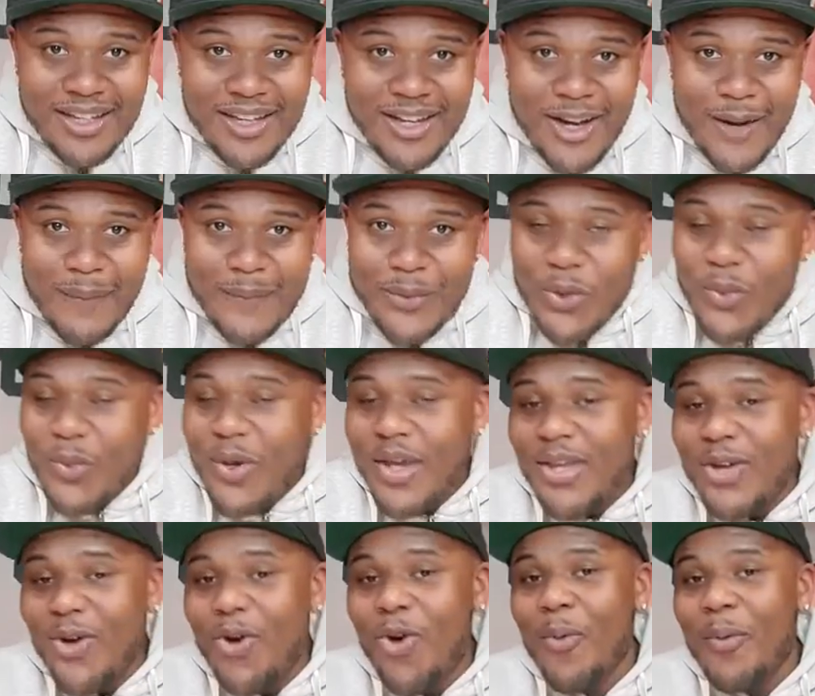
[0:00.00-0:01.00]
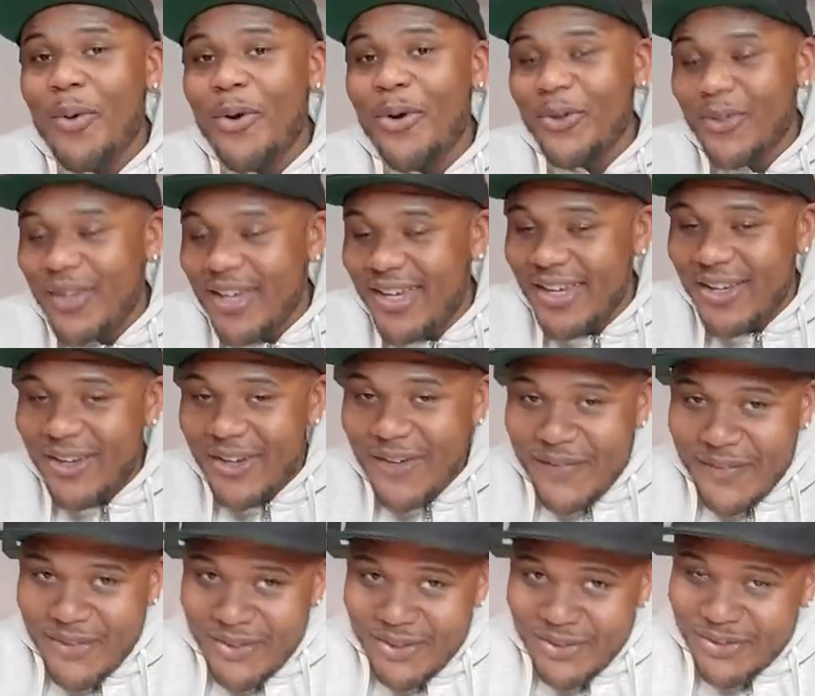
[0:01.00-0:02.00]
You and your homegirl Gail.
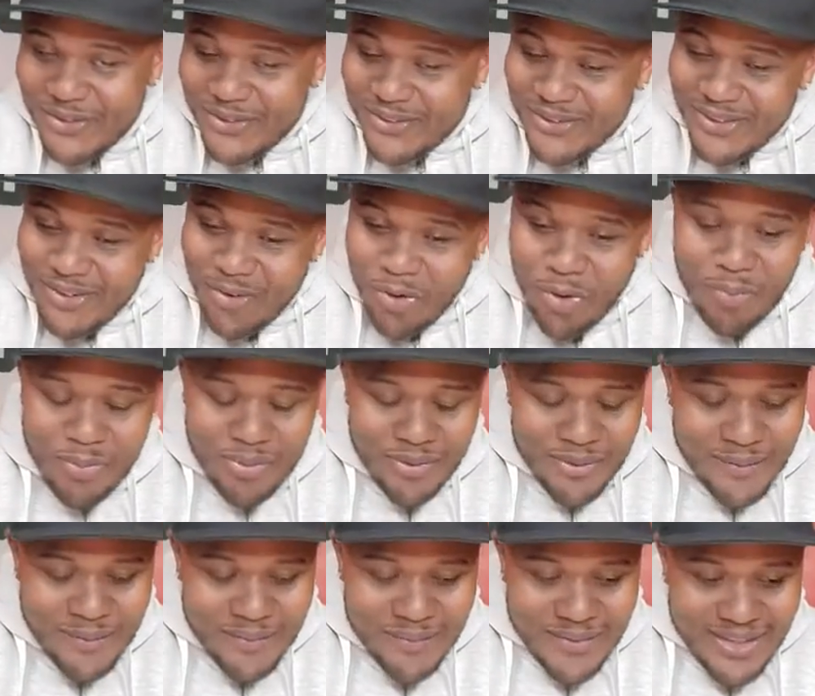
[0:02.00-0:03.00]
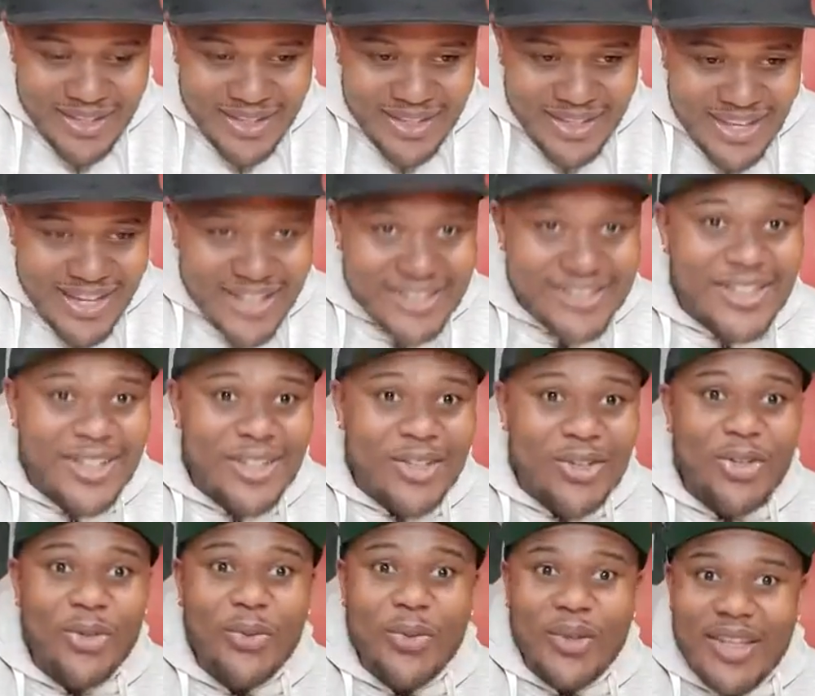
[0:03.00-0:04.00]
Even though Oprah has nothing to
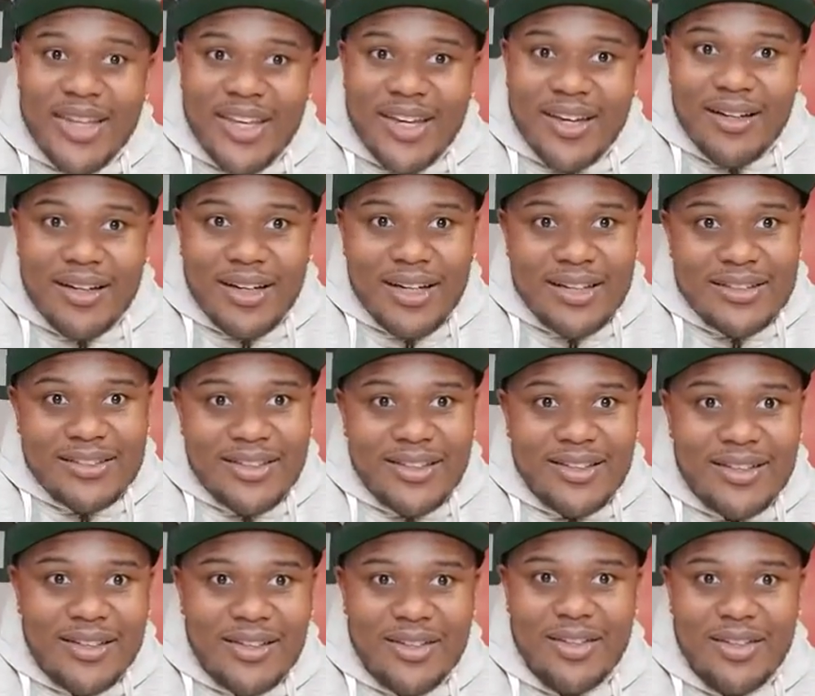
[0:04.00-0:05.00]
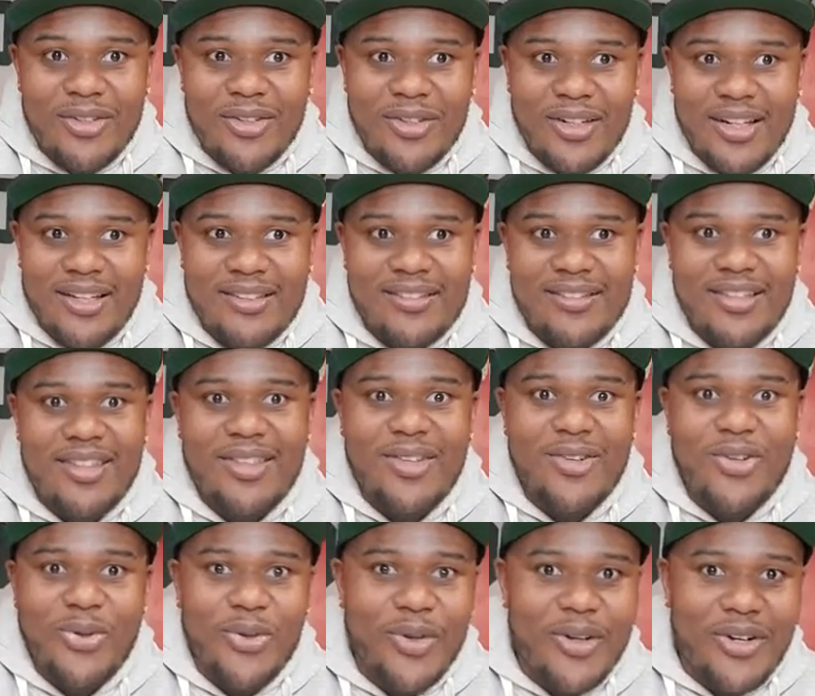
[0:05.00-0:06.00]
do with Gail, that has nothing
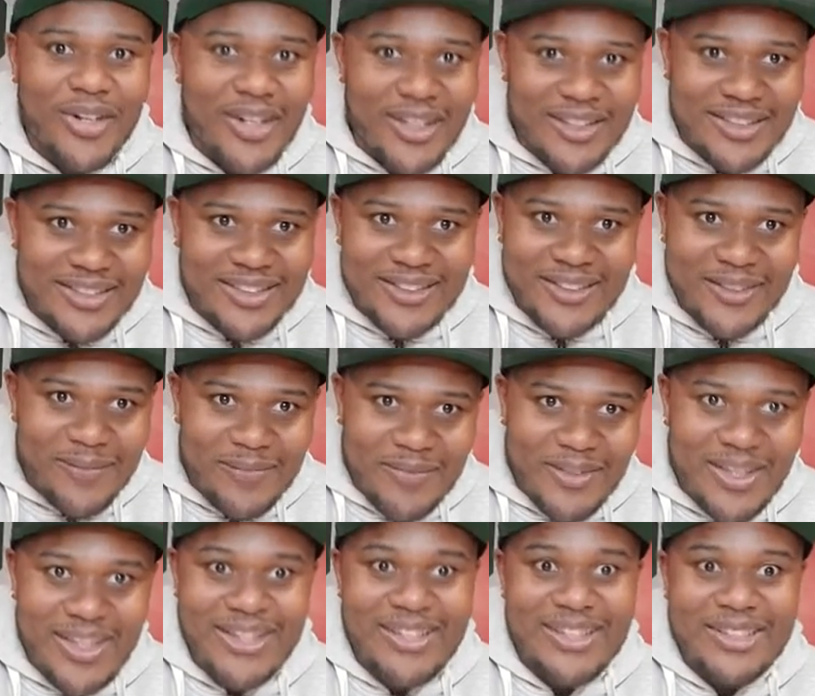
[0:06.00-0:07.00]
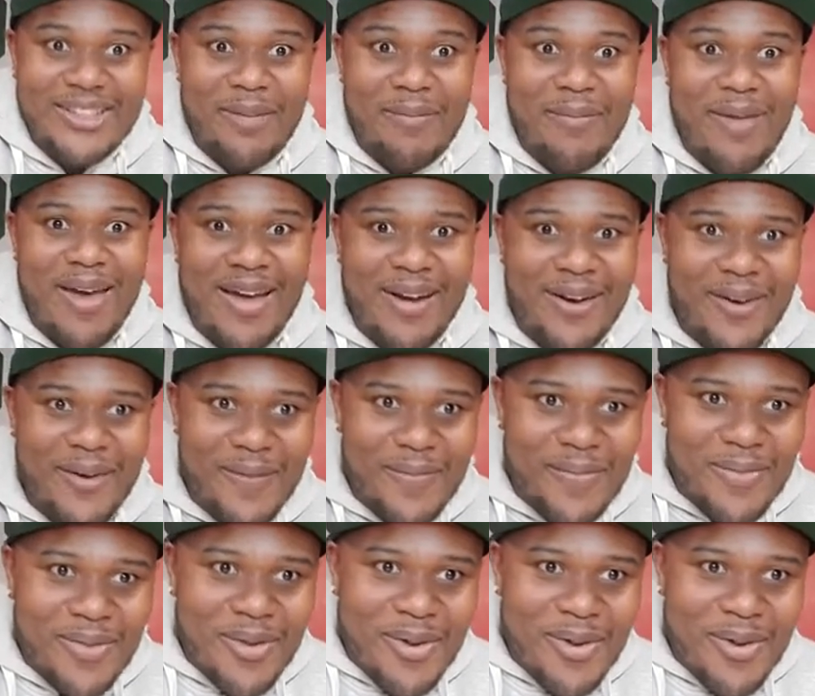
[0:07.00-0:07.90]
to do with her. It doesn't matter.